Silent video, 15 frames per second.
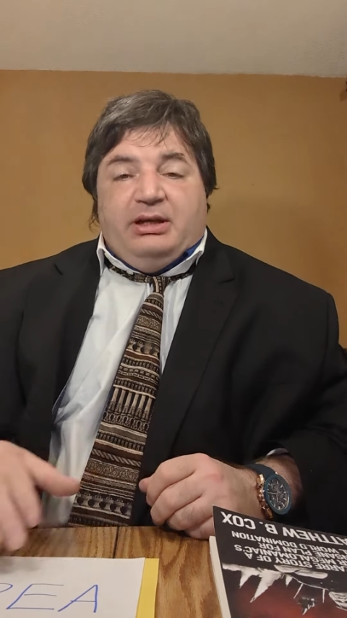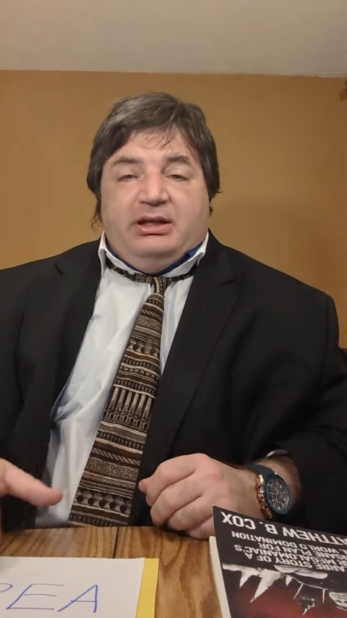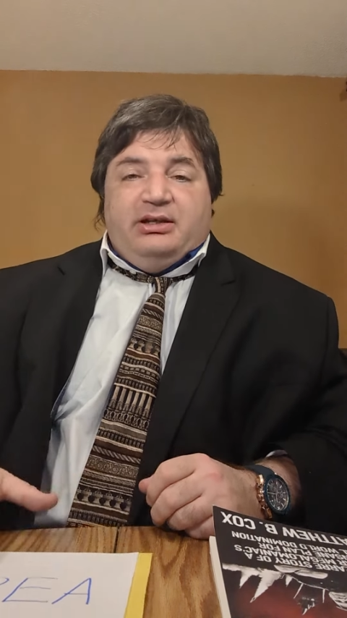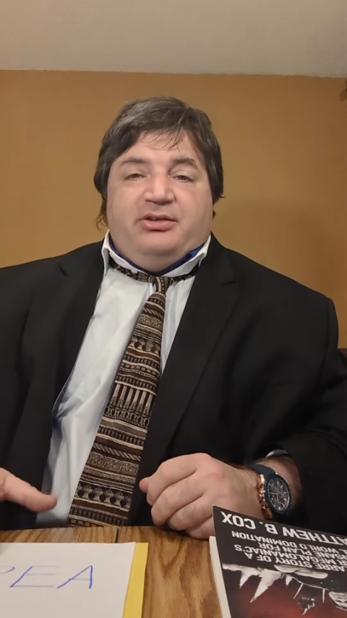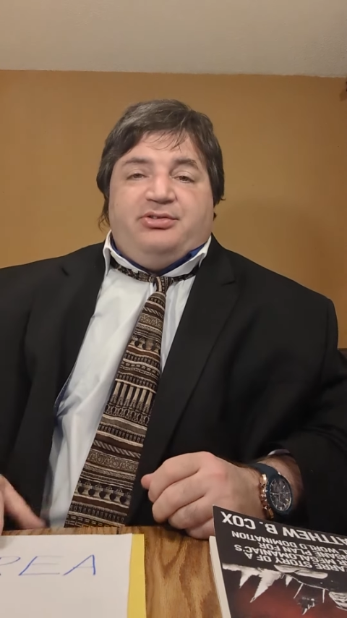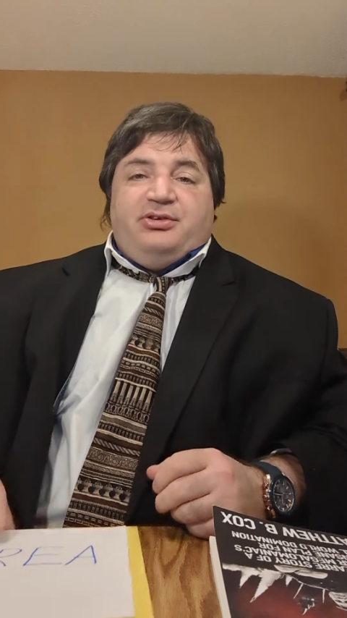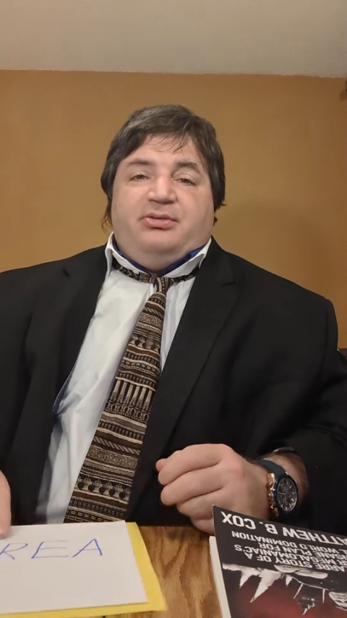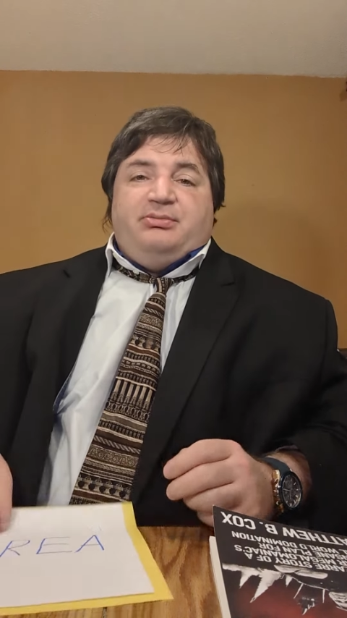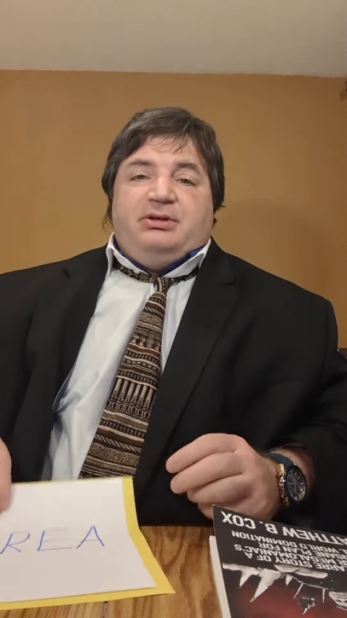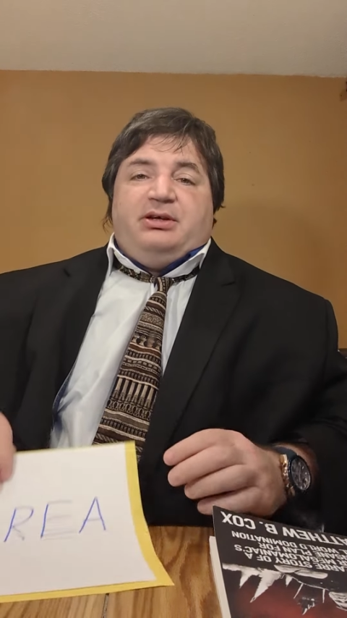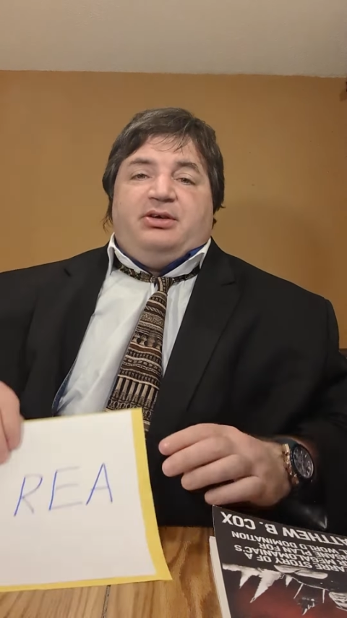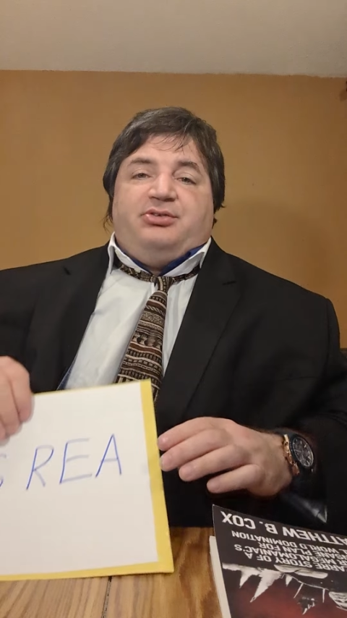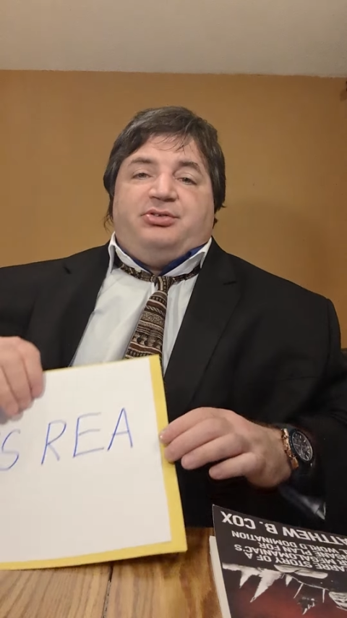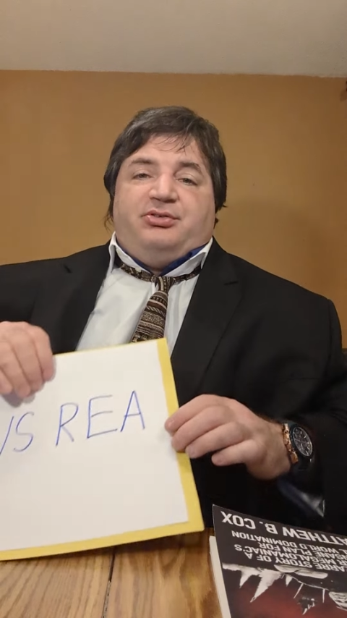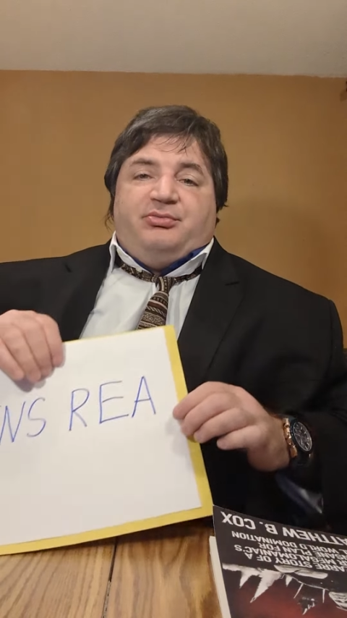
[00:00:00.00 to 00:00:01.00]
innocent
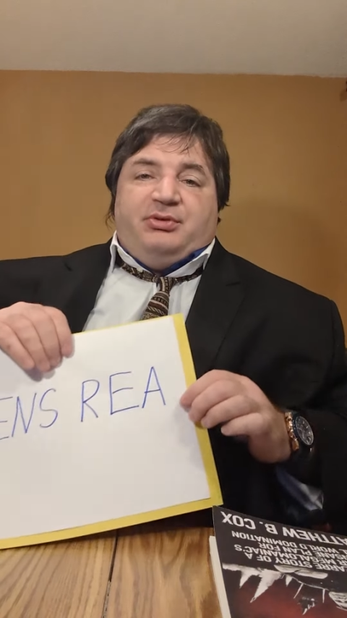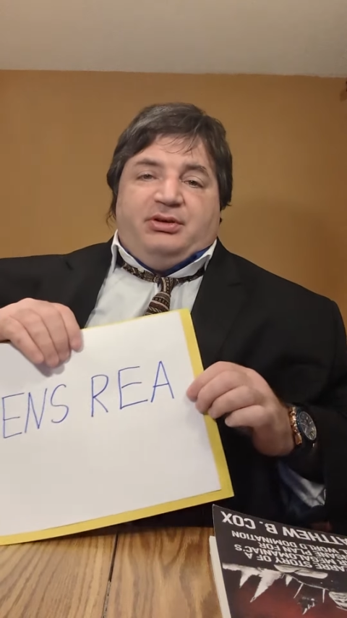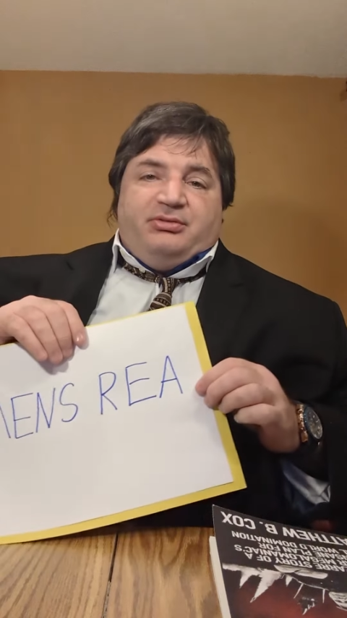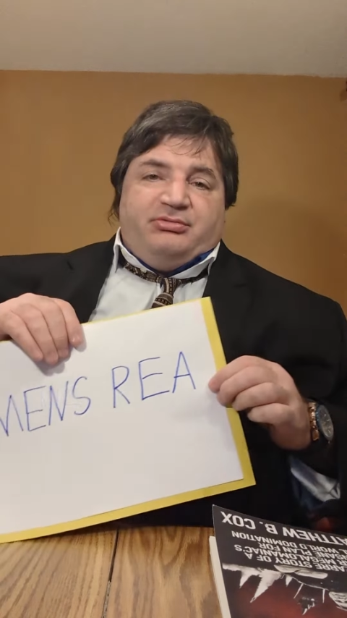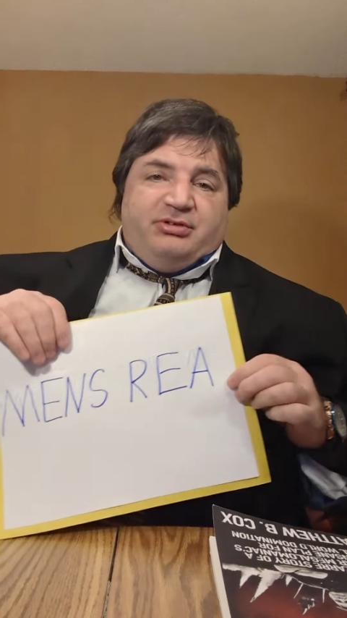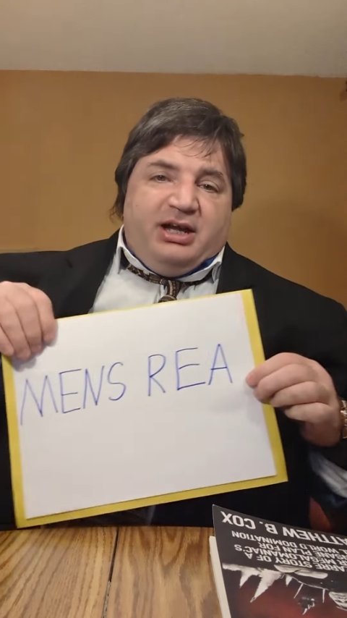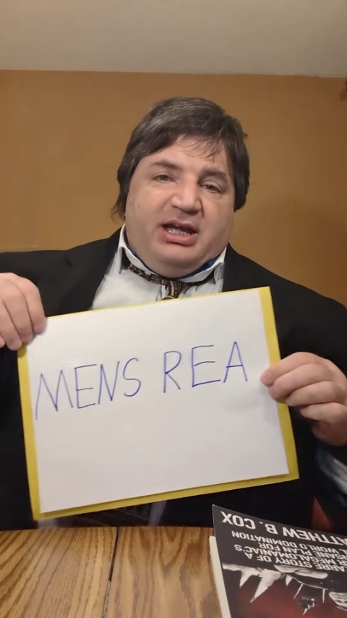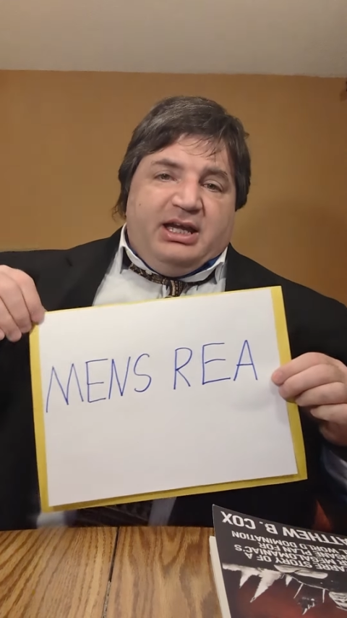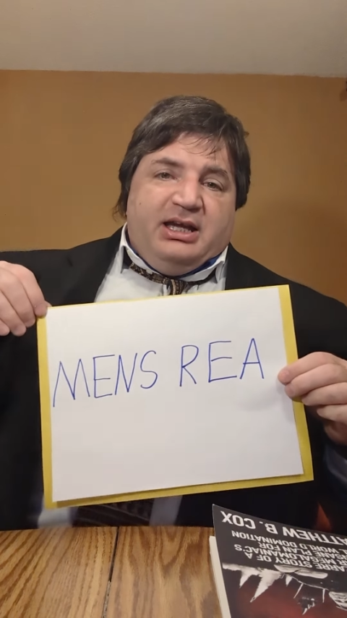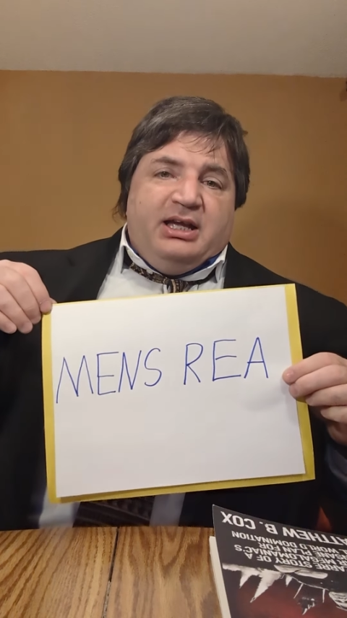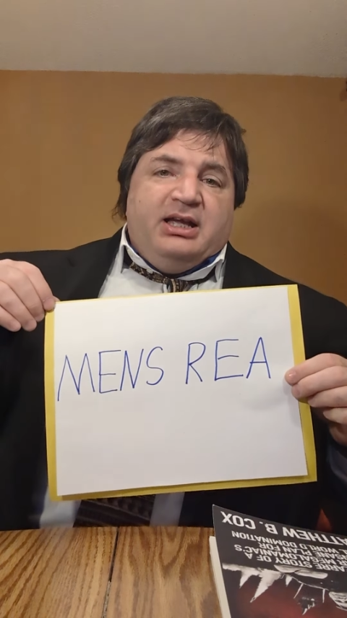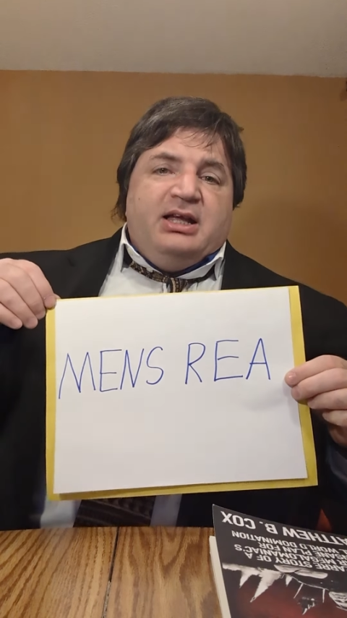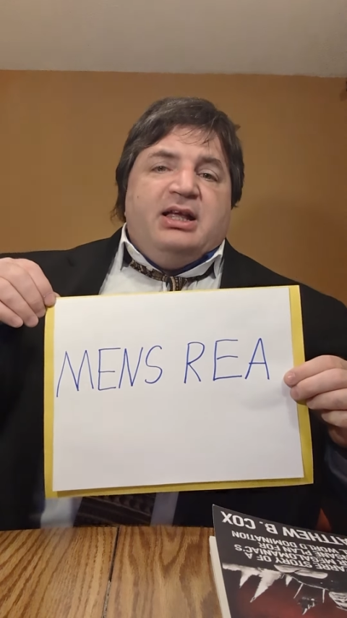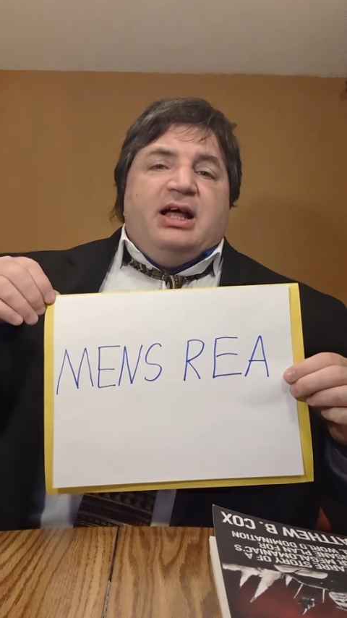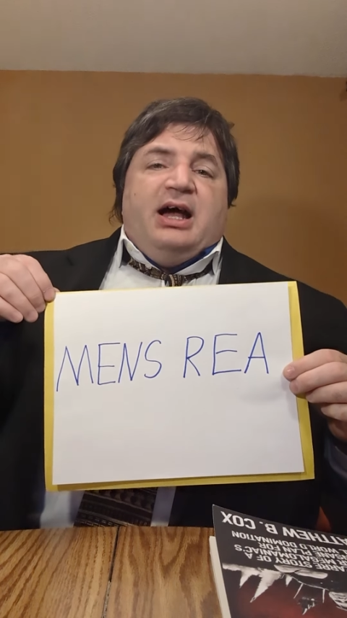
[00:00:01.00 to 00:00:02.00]
because of mens rea.